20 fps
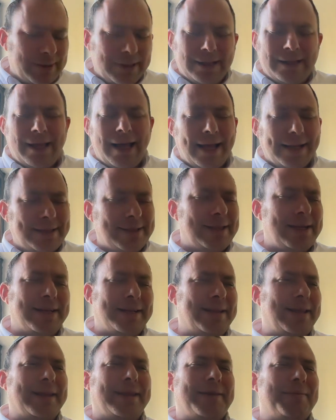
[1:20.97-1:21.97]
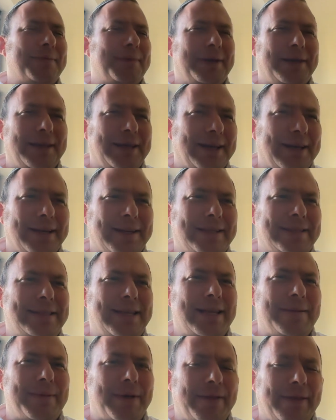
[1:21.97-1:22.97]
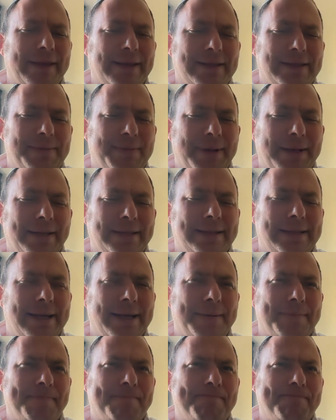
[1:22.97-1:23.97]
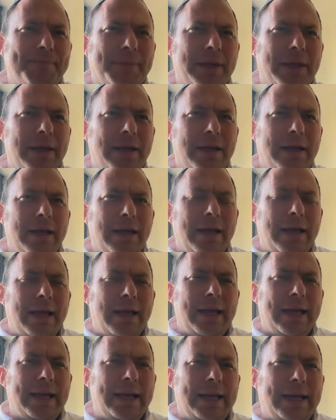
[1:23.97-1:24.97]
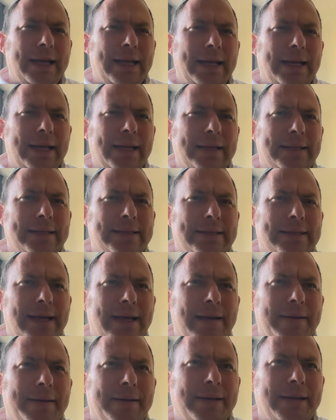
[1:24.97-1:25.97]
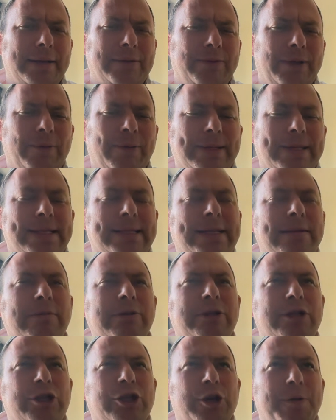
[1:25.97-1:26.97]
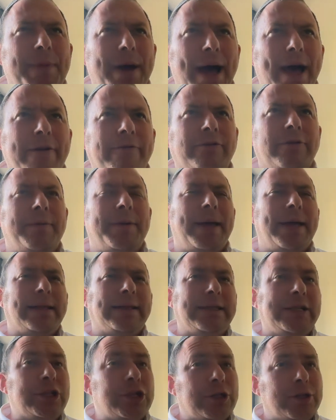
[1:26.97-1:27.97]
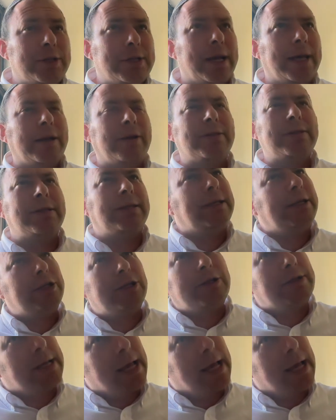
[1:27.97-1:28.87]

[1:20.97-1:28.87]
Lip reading: really a lot that can be said about this, but it's really what distinguishes Shabbat from a leisure day, because a leisure